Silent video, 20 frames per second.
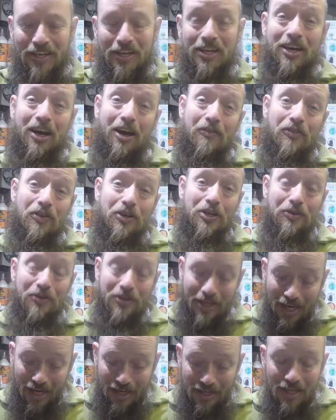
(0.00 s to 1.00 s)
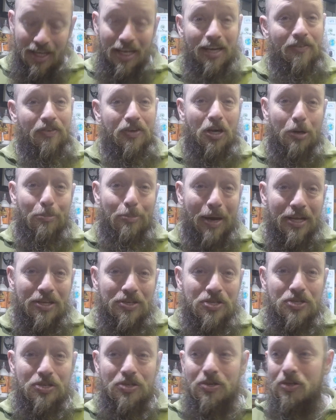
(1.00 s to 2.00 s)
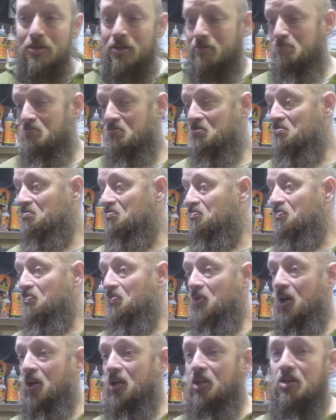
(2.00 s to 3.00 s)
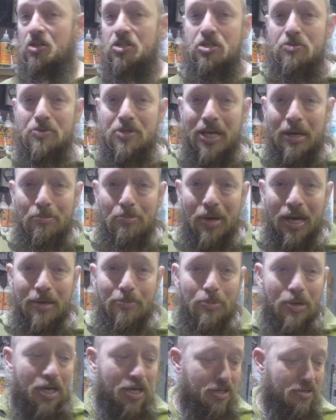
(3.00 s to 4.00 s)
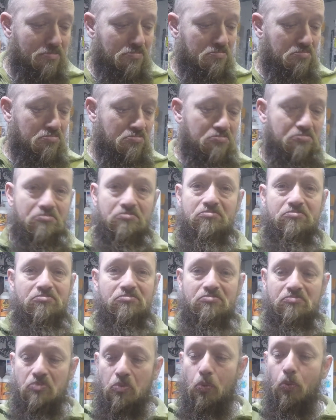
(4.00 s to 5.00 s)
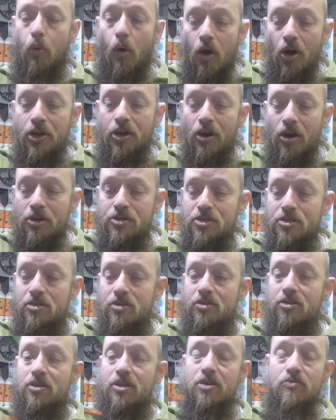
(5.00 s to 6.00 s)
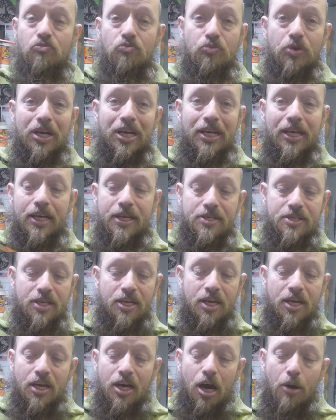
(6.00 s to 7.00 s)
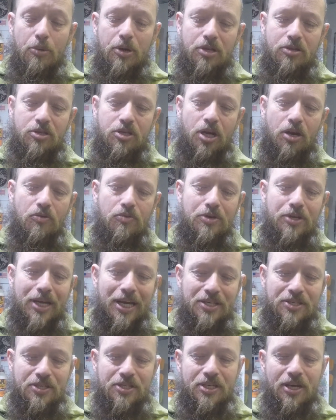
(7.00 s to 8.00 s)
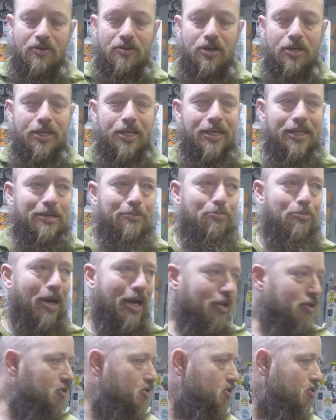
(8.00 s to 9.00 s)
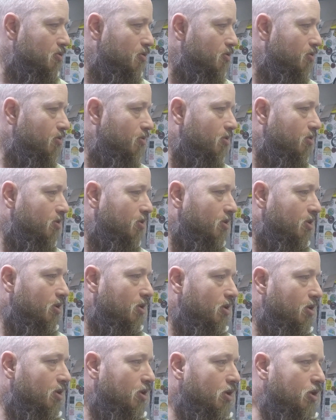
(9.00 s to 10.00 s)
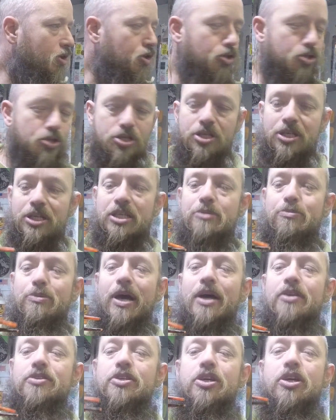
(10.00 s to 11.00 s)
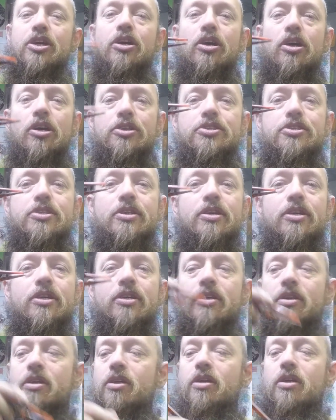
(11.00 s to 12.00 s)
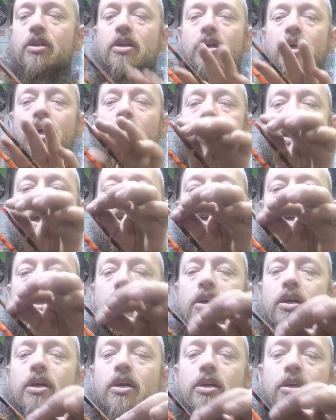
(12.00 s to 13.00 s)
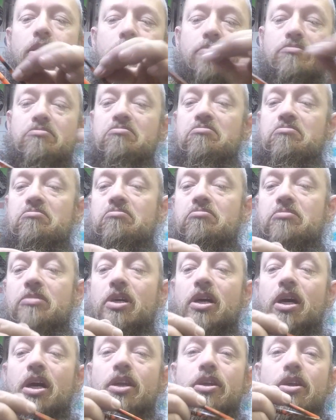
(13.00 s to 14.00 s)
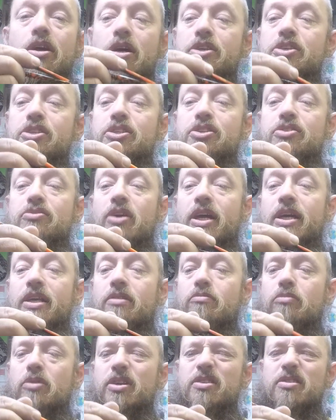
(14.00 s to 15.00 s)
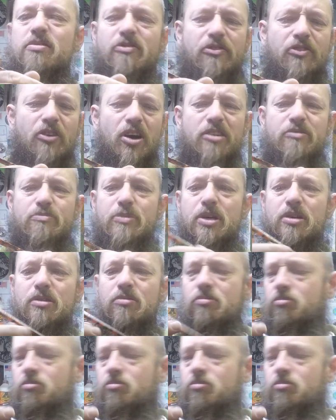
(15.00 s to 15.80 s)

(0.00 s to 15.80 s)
hopefully you can. If you've got a bandsaw and you've got some sandpaper, why not? Really easy. I mean, you don't necessarily need a bandsaw. You just need to be able to cut a nice straight. What is it, 5mm?